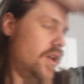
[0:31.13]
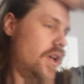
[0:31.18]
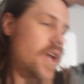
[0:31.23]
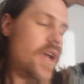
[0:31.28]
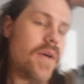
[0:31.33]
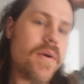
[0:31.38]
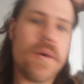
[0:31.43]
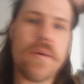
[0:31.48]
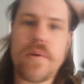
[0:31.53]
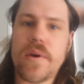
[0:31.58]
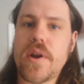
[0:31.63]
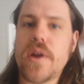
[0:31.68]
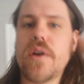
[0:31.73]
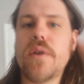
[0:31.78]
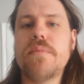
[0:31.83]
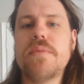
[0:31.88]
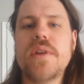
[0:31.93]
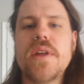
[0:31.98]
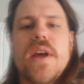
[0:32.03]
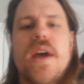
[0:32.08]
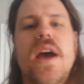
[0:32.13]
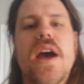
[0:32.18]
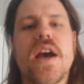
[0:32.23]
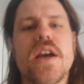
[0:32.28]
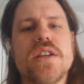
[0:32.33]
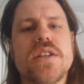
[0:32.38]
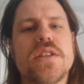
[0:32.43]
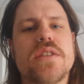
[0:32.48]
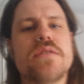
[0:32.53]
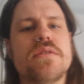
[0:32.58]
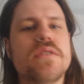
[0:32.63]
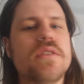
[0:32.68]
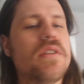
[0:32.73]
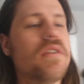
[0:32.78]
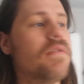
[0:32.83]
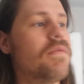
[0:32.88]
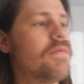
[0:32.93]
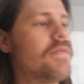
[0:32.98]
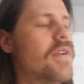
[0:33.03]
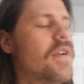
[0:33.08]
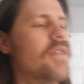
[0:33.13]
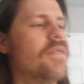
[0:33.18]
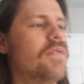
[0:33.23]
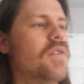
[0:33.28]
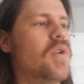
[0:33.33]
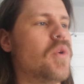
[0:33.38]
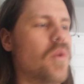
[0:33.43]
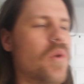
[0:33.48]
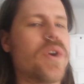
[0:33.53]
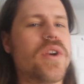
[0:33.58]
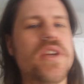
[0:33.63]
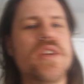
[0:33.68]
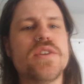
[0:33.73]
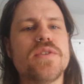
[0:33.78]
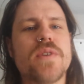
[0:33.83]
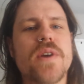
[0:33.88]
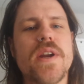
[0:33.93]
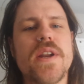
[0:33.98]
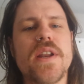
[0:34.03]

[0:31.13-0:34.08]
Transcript: Anyway, we're gonna go meet Ashley in front of Gordy's right